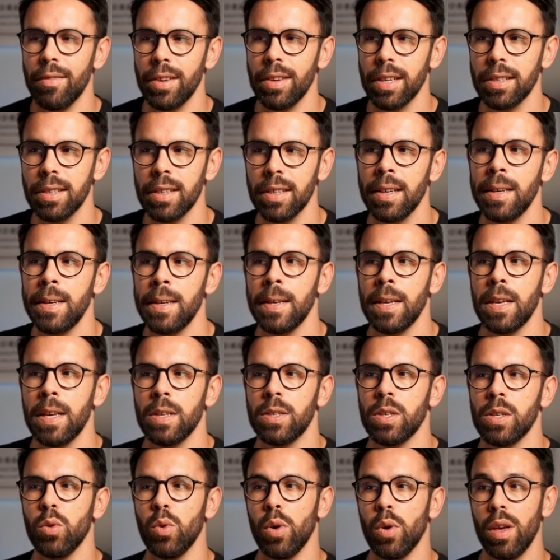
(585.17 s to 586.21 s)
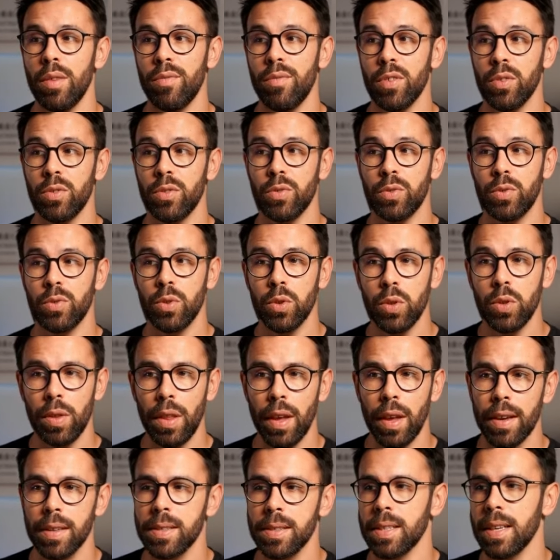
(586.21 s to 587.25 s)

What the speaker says: it. So if you do this